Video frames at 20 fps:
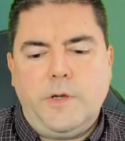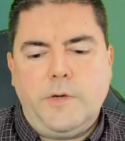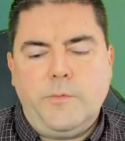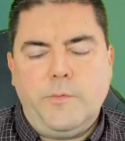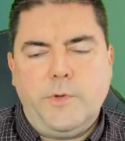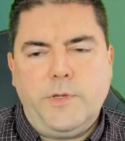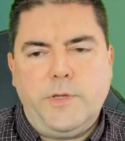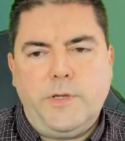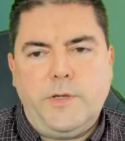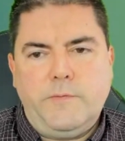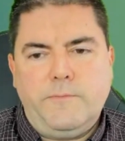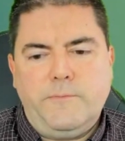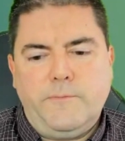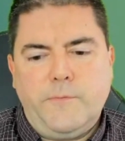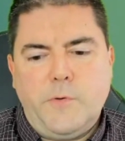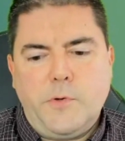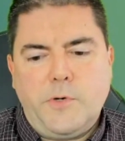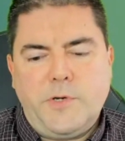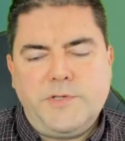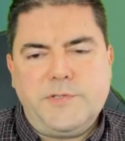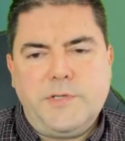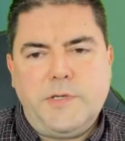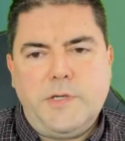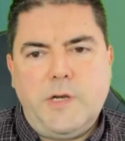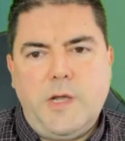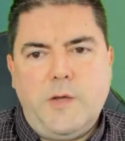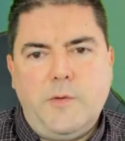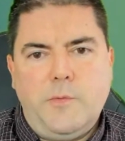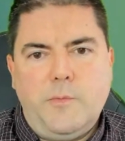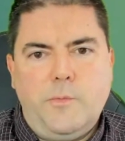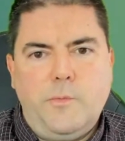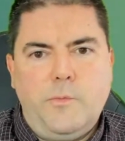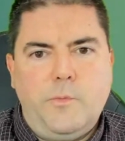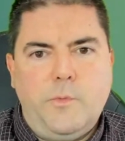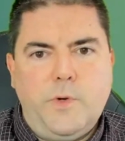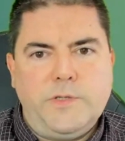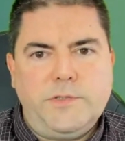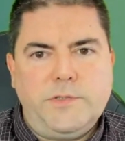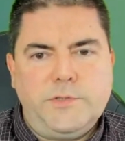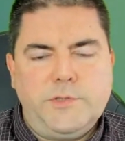really focus in on
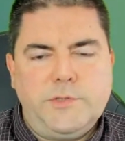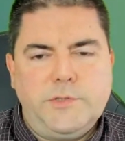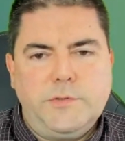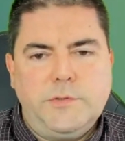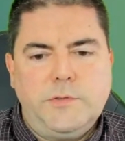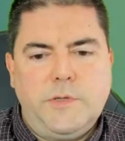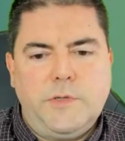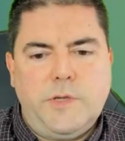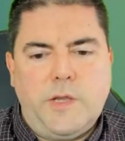which